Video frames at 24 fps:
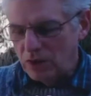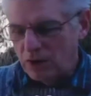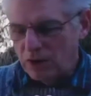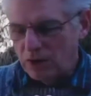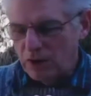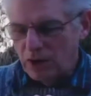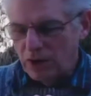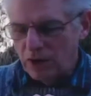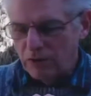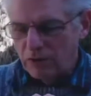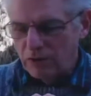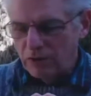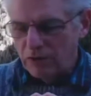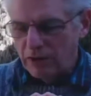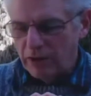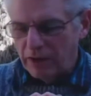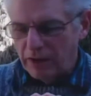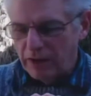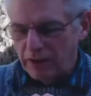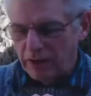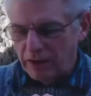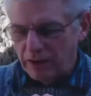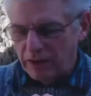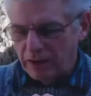
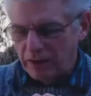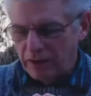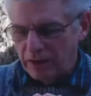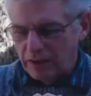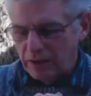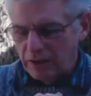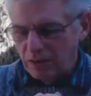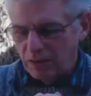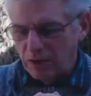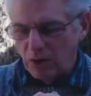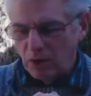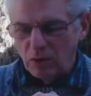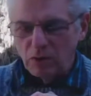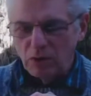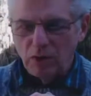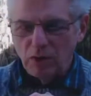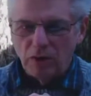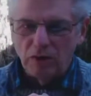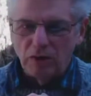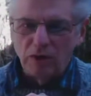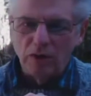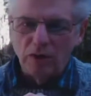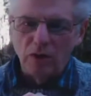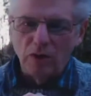delivery bloke
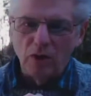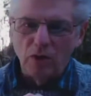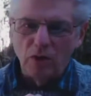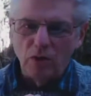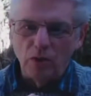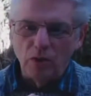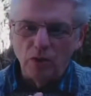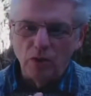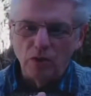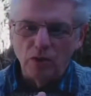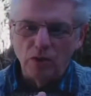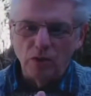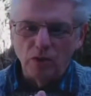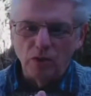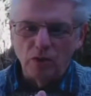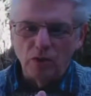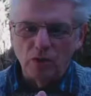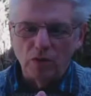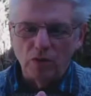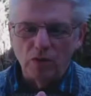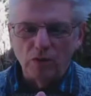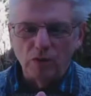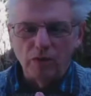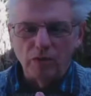who used to
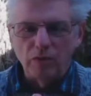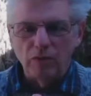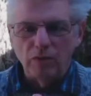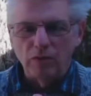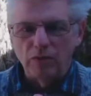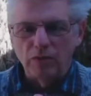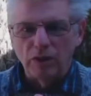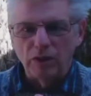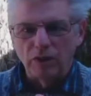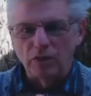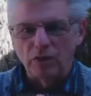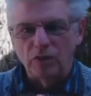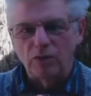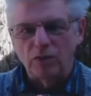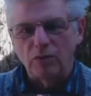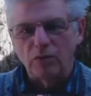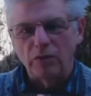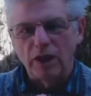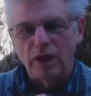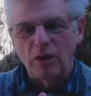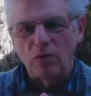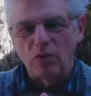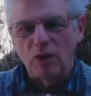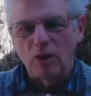bring stuff
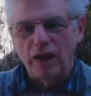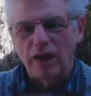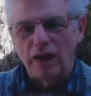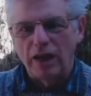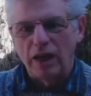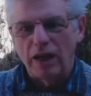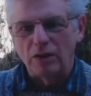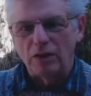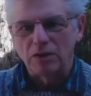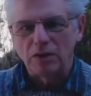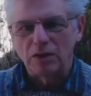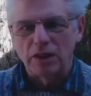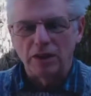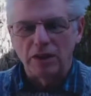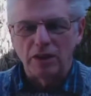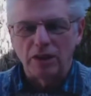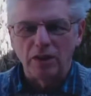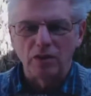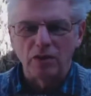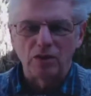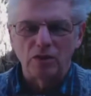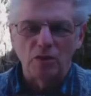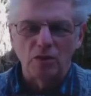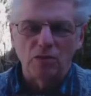from their warehouse, and that
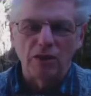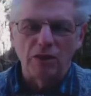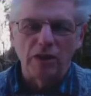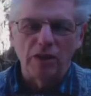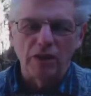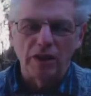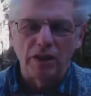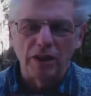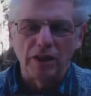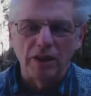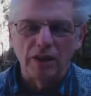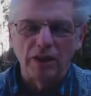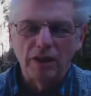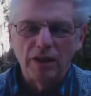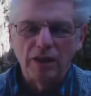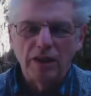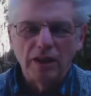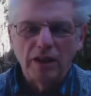he used to bring the